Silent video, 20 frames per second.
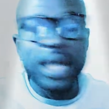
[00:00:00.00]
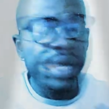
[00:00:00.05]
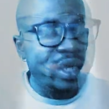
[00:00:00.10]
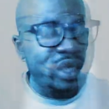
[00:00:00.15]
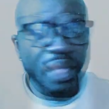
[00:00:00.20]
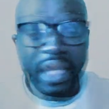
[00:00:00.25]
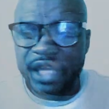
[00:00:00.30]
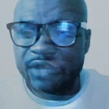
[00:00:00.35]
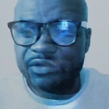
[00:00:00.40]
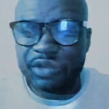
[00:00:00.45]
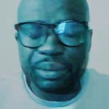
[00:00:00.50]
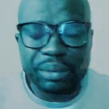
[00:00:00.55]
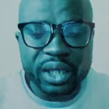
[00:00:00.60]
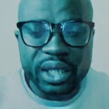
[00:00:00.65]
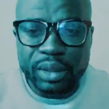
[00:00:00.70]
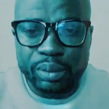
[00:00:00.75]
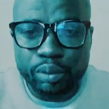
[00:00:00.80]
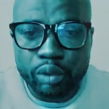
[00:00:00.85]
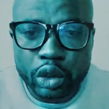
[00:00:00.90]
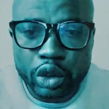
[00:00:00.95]
cannot even make a
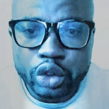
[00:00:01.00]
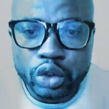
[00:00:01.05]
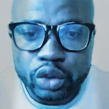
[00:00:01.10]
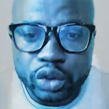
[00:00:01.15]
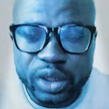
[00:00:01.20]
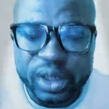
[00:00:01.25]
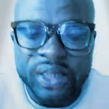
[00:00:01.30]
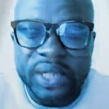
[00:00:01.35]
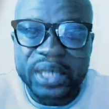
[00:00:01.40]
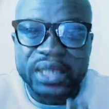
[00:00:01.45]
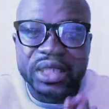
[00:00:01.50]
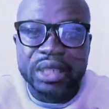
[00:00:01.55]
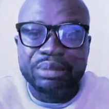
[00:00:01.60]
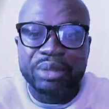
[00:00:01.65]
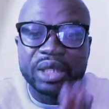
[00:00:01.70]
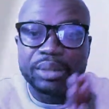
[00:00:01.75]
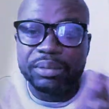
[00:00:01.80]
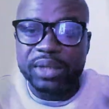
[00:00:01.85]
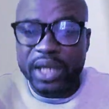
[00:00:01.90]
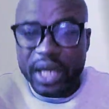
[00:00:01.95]
person that doesn't
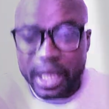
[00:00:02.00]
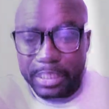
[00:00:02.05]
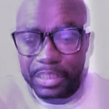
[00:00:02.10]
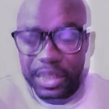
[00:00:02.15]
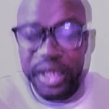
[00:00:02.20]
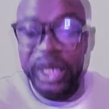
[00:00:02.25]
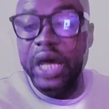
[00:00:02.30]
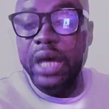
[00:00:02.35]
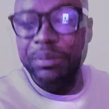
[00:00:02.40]
make me happy.